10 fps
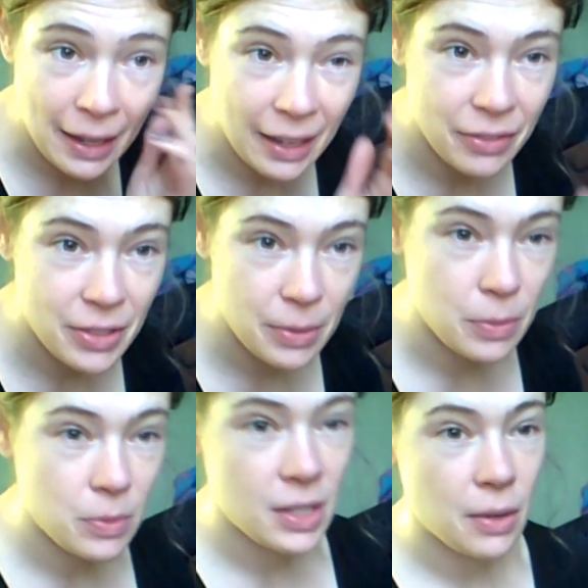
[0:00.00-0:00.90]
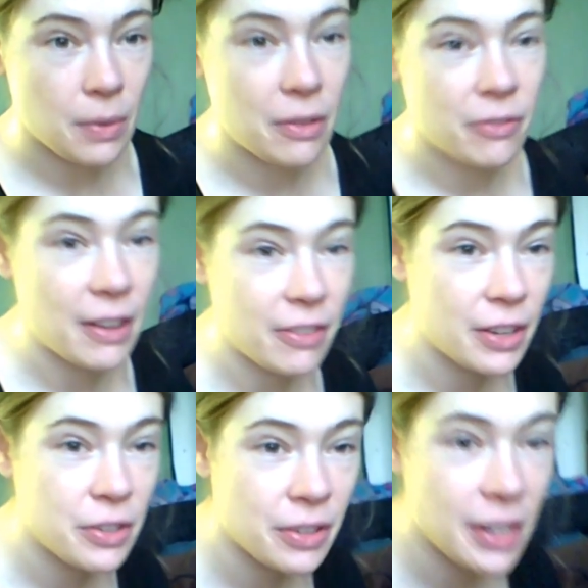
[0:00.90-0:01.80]
I have to stick around
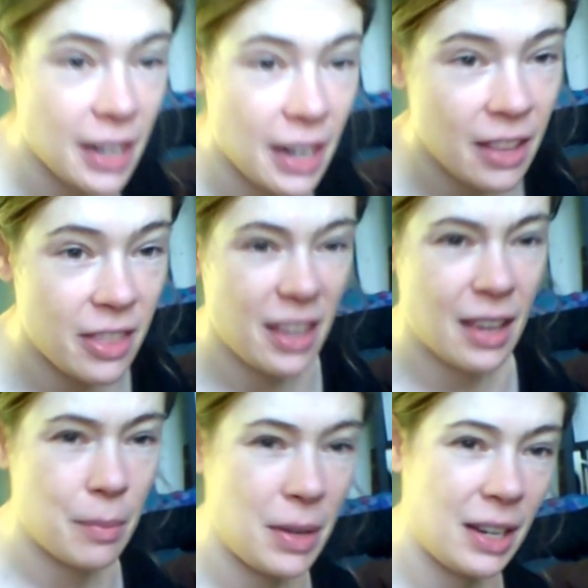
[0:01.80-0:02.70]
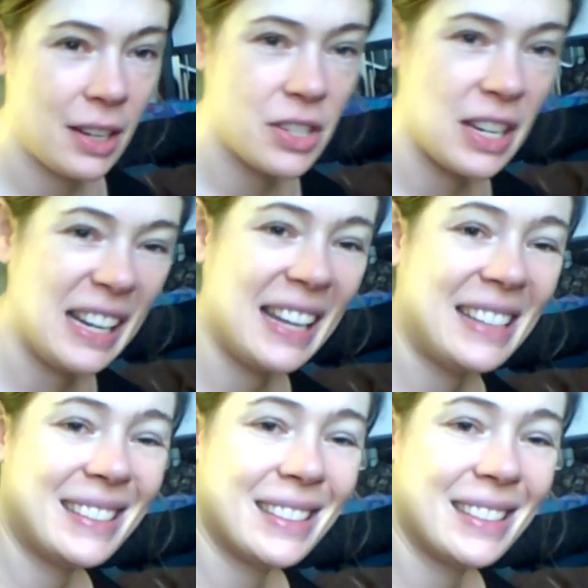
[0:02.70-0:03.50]
500, and I think I'm eating actually less.